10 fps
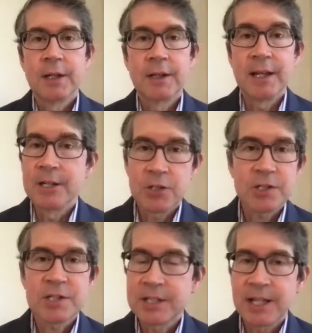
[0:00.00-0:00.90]
they had
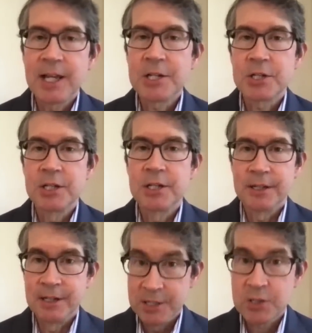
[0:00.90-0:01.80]
just engaged in
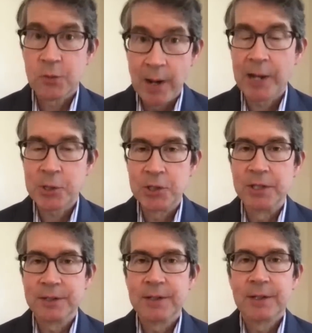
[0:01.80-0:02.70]
an
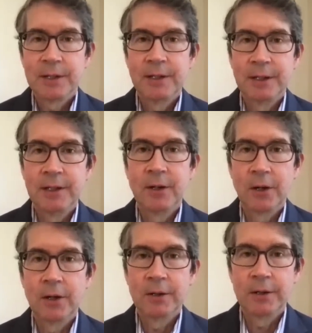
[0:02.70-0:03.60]
insurrection in
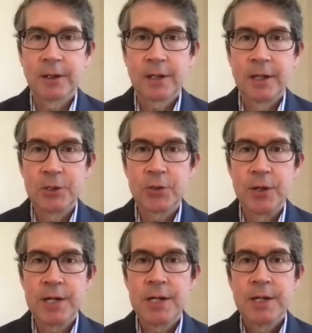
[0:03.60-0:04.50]
our
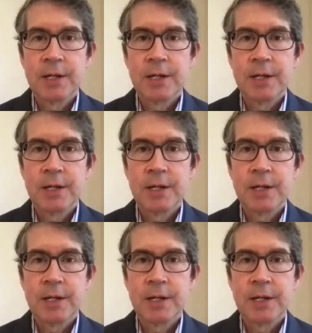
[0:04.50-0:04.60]
country.